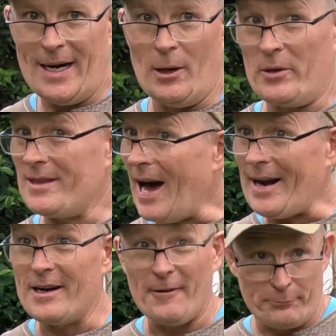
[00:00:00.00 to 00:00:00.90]
with
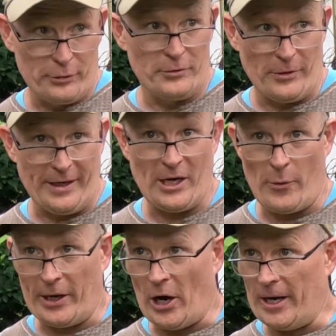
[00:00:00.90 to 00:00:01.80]
not enough brood rearing
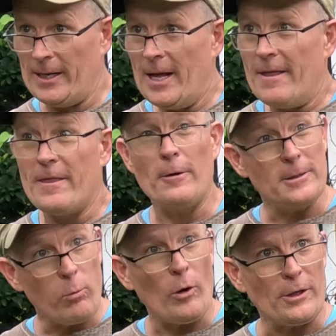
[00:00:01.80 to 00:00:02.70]
going on,
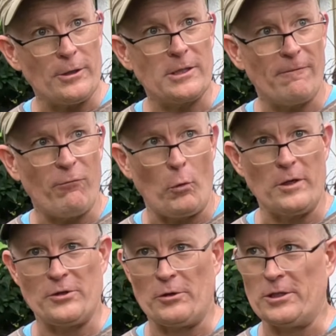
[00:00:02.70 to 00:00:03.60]
those workers and
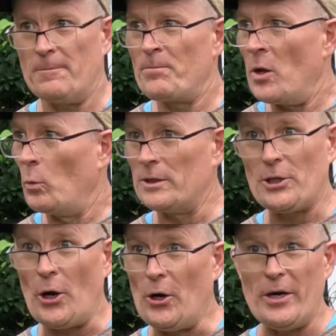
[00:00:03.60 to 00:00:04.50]
foragers will
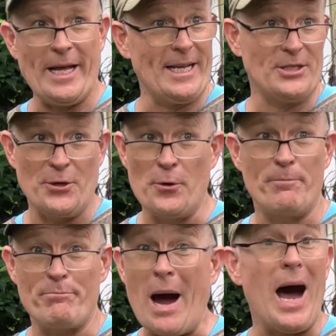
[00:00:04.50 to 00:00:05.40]
turn into
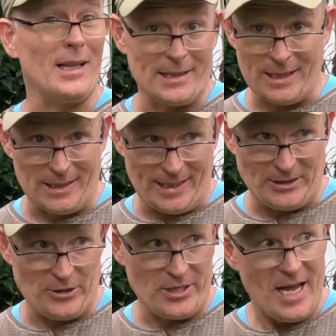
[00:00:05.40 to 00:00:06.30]
pollen
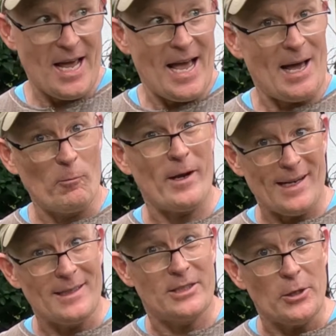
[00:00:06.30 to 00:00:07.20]
collectors. And what
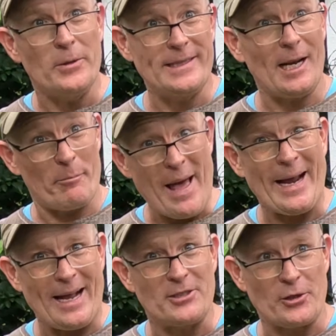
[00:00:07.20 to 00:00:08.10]
it'll do is it'll
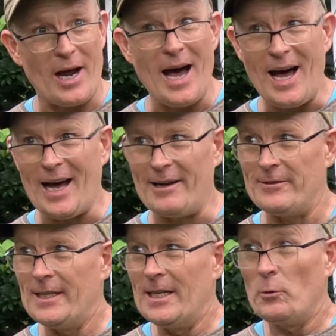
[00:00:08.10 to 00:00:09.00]
pack out your
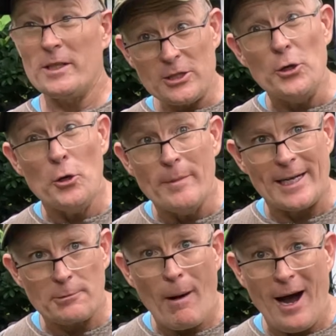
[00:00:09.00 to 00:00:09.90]
hive with too
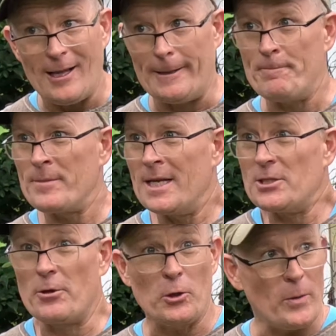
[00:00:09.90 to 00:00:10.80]
much pollen
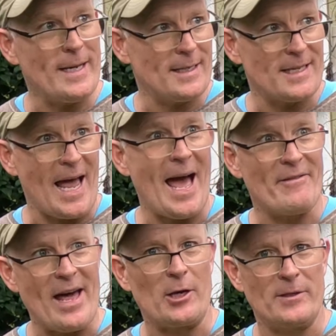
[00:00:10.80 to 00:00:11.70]
so the queen doesn't
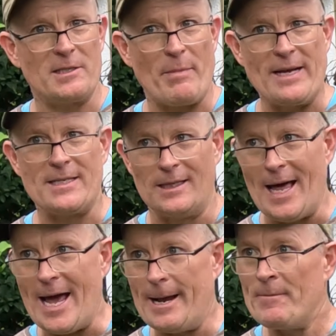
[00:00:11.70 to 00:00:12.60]
have adequate space to
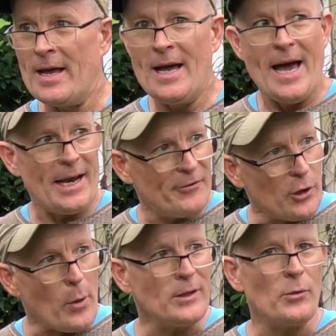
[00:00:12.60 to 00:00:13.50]
lay. And if
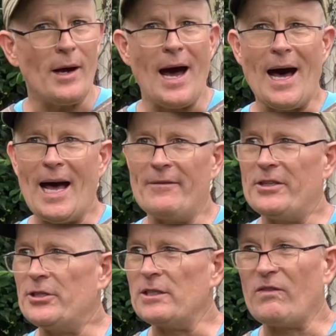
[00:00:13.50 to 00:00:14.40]
you're going through a hive
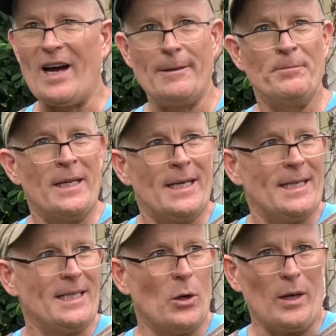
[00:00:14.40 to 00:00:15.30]
and you just find
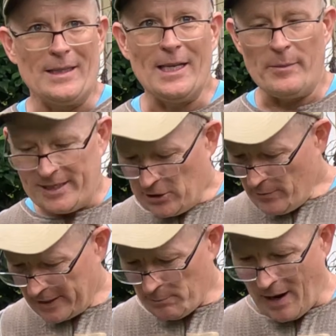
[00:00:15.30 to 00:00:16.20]
a little bit too
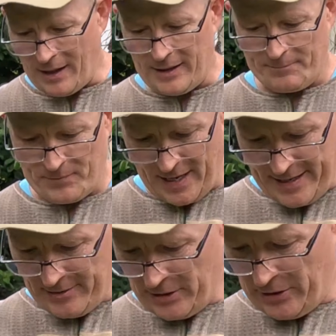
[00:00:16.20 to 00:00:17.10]
much pollen, and
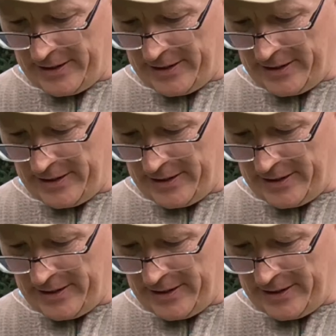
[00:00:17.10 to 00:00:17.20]
here's a good